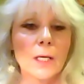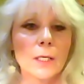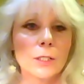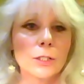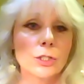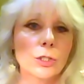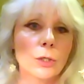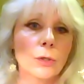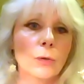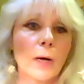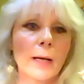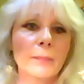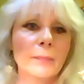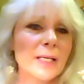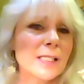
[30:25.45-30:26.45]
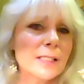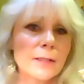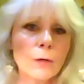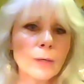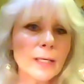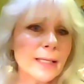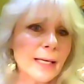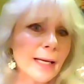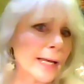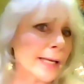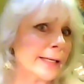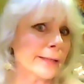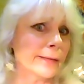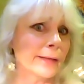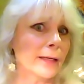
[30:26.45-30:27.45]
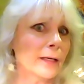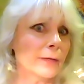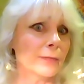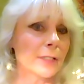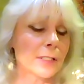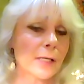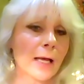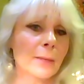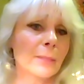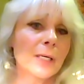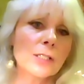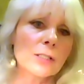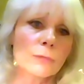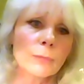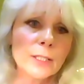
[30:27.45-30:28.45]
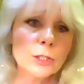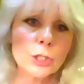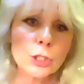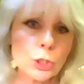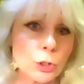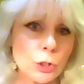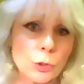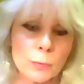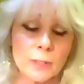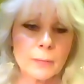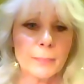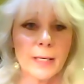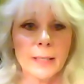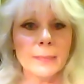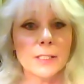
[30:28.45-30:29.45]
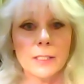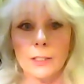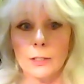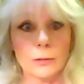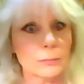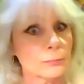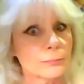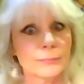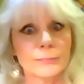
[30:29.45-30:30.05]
So the only thing I can think of is I must have went to church with a babysitter,